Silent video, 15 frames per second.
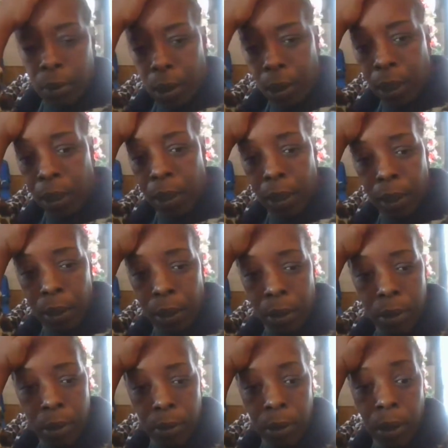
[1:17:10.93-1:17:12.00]
I got a
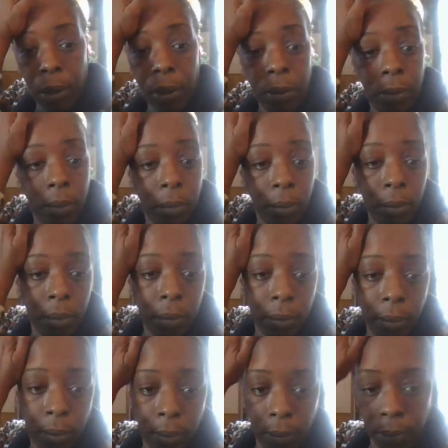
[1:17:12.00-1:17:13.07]
headache too, y'all.
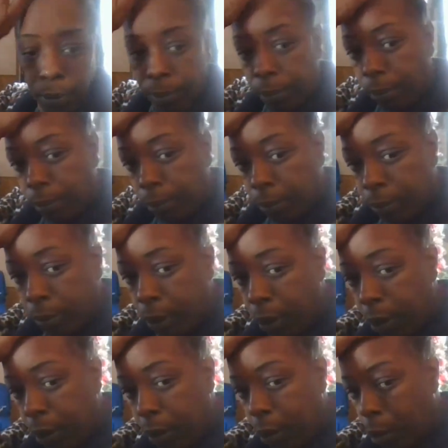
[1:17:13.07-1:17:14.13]
I
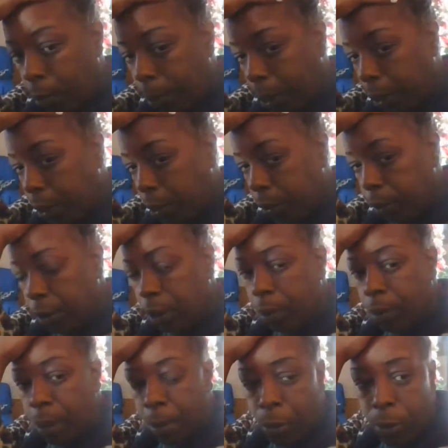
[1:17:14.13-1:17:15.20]
need to go back here and get
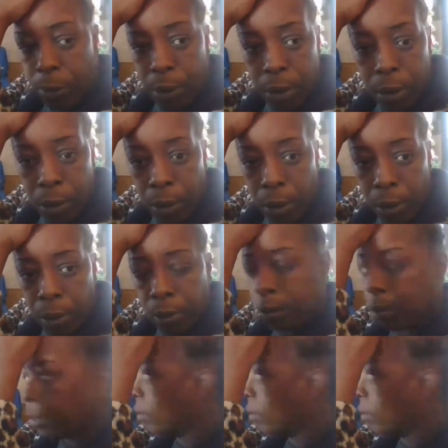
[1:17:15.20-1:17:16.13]
my morning started.